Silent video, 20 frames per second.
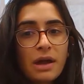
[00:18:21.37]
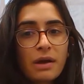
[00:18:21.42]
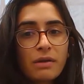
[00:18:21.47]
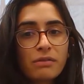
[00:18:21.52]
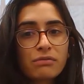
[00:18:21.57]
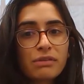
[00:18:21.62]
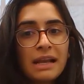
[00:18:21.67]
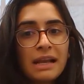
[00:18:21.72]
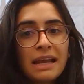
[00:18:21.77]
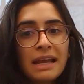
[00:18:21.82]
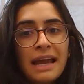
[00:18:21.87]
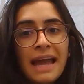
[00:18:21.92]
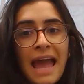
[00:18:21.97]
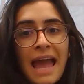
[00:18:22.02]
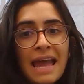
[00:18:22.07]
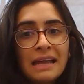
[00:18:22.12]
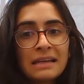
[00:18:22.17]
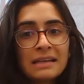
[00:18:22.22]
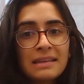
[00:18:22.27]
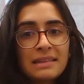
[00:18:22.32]
And really,
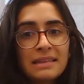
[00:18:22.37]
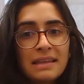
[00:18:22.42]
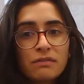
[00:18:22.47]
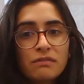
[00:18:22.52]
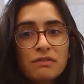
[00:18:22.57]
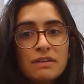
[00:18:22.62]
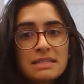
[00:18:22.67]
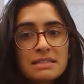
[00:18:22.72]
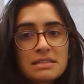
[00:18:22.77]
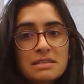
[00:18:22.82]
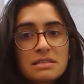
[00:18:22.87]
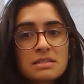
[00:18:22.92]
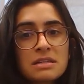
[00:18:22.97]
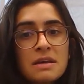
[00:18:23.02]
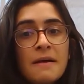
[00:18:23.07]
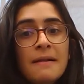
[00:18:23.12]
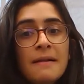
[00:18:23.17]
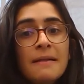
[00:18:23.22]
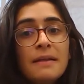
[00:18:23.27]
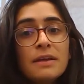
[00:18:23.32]
again, I think risks
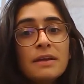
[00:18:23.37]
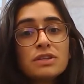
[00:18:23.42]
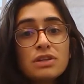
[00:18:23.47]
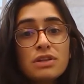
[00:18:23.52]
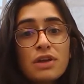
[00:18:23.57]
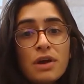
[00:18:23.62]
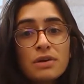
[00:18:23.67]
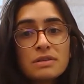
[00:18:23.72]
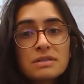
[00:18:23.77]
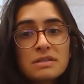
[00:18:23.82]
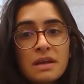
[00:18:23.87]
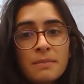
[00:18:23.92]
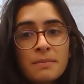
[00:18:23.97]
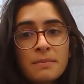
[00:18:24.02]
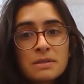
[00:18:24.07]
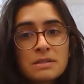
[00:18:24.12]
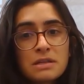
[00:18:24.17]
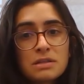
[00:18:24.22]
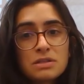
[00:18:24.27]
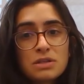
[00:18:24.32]
to those
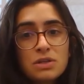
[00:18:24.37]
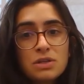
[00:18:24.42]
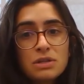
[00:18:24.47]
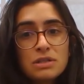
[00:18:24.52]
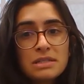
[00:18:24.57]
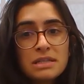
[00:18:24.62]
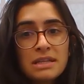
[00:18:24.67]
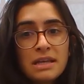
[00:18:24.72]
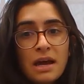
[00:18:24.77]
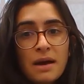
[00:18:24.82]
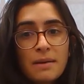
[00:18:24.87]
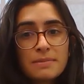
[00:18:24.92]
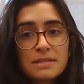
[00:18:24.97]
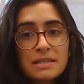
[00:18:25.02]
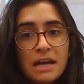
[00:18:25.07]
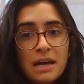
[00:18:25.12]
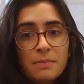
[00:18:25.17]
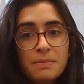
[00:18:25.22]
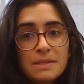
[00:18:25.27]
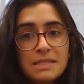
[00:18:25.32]
numbers are skewed to the
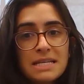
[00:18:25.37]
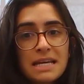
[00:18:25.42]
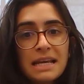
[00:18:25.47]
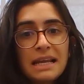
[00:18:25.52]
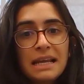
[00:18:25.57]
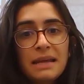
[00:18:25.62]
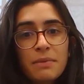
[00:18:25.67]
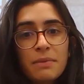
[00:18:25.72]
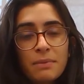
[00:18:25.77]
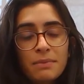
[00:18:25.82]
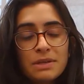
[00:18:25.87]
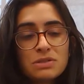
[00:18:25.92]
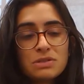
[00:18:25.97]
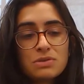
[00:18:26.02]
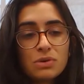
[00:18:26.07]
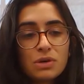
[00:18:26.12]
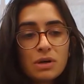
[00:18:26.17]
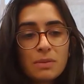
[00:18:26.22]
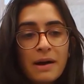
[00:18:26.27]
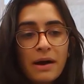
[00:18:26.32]
upside, particularly when we
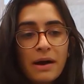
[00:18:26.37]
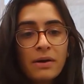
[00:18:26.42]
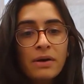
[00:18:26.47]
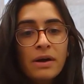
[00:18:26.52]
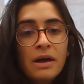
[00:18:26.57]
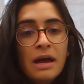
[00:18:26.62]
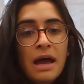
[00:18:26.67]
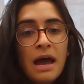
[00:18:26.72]
talk about